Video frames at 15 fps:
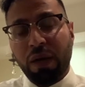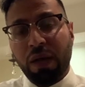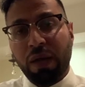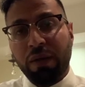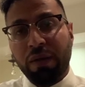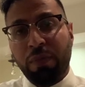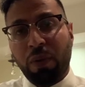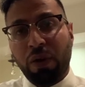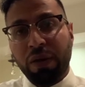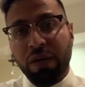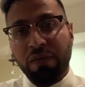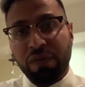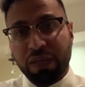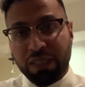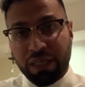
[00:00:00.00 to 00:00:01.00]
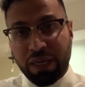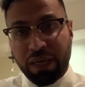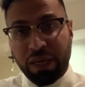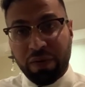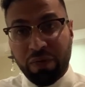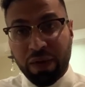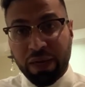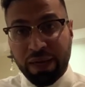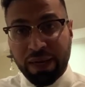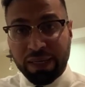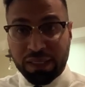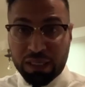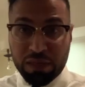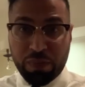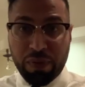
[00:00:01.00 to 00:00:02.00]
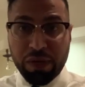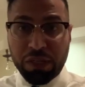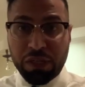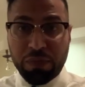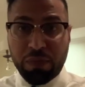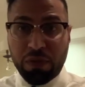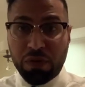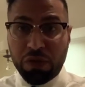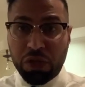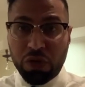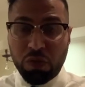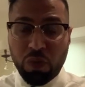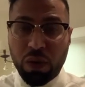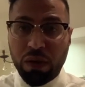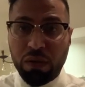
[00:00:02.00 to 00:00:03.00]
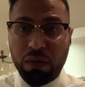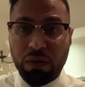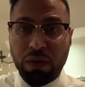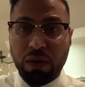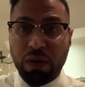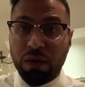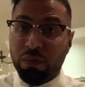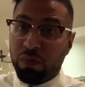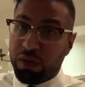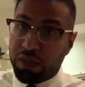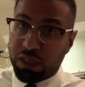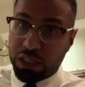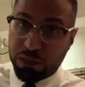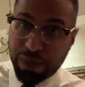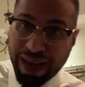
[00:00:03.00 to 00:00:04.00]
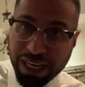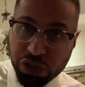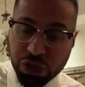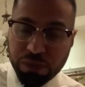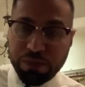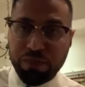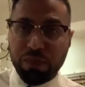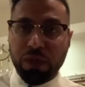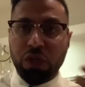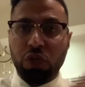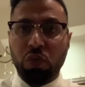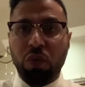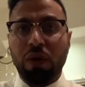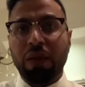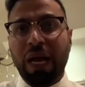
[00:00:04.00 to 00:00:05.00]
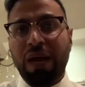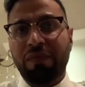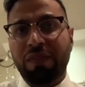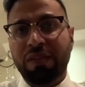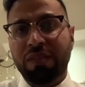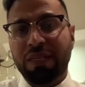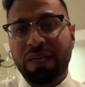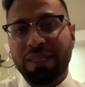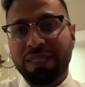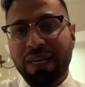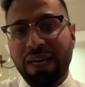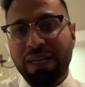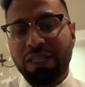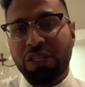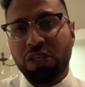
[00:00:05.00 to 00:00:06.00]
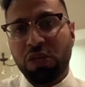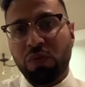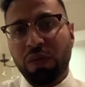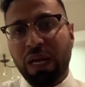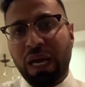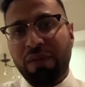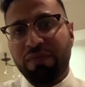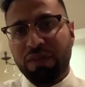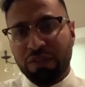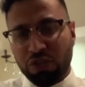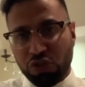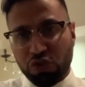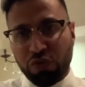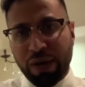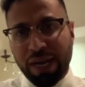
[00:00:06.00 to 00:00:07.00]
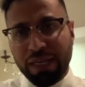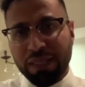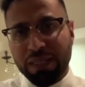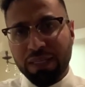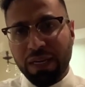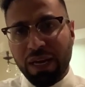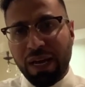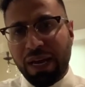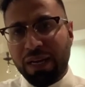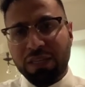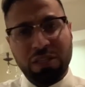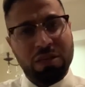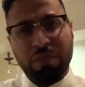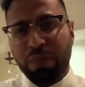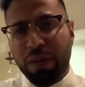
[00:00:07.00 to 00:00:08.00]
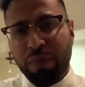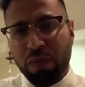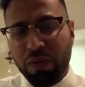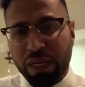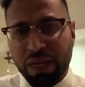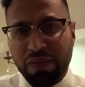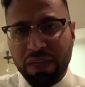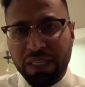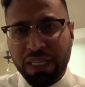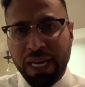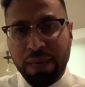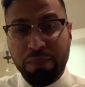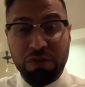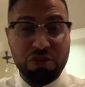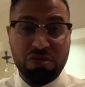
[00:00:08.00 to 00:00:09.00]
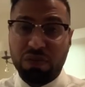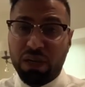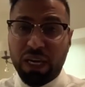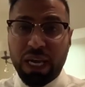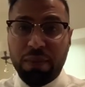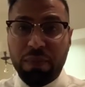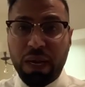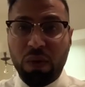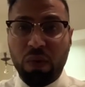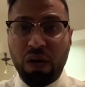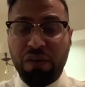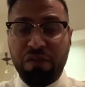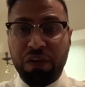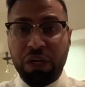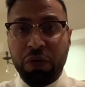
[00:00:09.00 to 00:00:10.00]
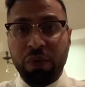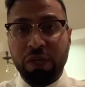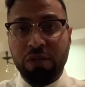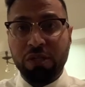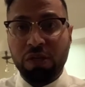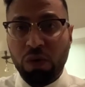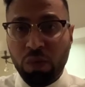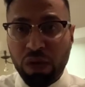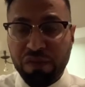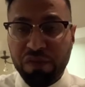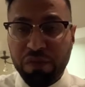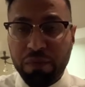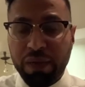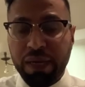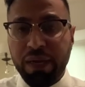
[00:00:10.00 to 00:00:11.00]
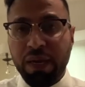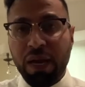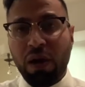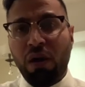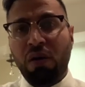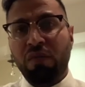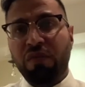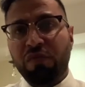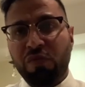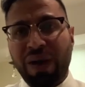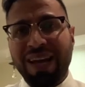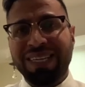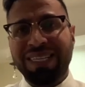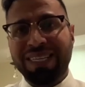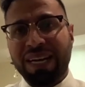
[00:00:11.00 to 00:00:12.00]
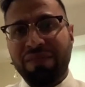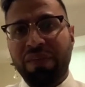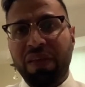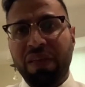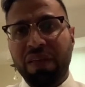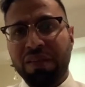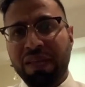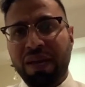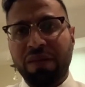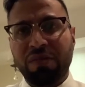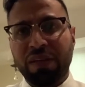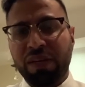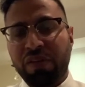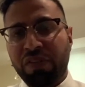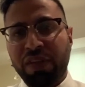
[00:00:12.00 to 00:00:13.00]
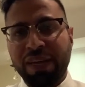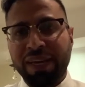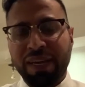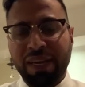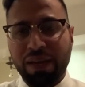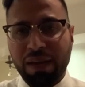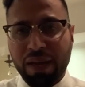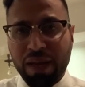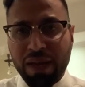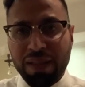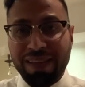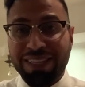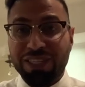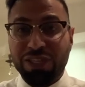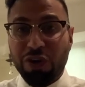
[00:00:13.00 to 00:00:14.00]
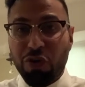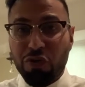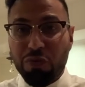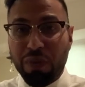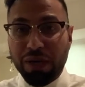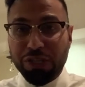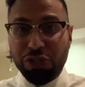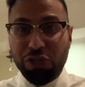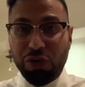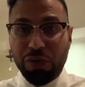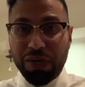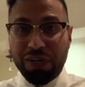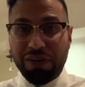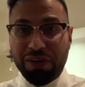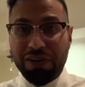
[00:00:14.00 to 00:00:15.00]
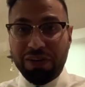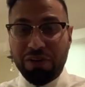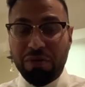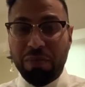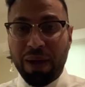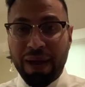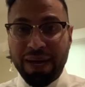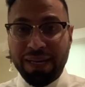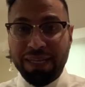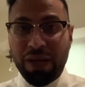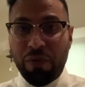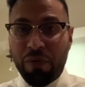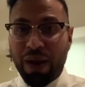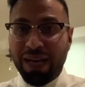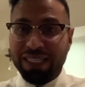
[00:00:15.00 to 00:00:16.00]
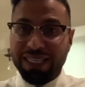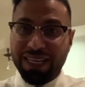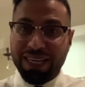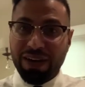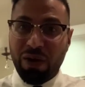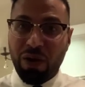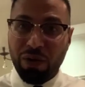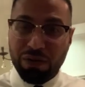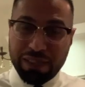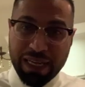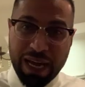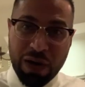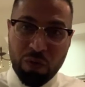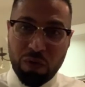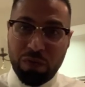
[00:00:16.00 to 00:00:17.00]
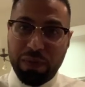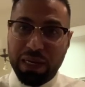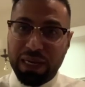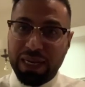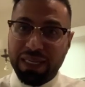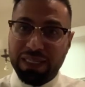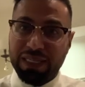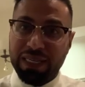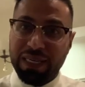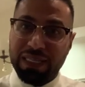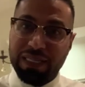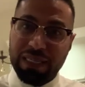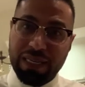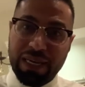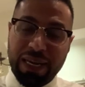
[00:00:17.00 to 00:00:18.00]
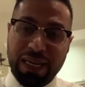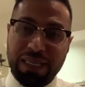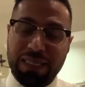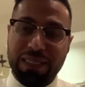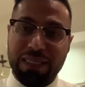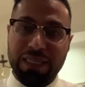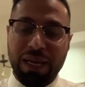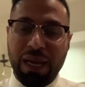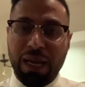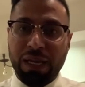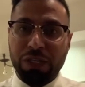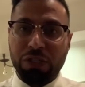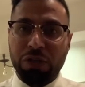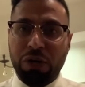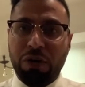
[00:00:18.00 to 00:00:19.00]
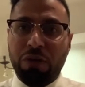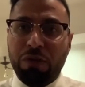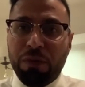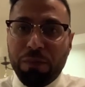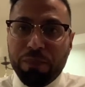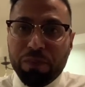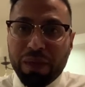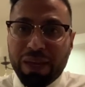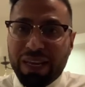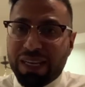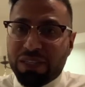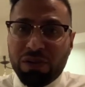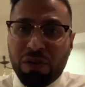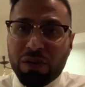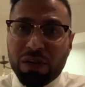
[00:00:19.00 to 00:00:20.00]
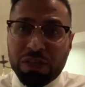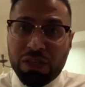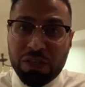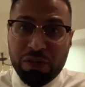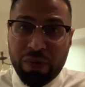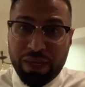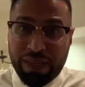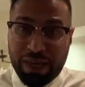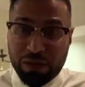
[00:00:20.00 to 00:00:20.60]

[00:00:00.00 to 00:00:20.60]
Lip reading: The point of this really is, as a principal, you will, with inspection, you will have this anxiety, you will have this stress, and some people will give you tips. It may work for you, it does not work for me, of writing everything down that you're thinking. There's so much going on in your mind that writing it all down will be lists and lists. So it's not good to do it that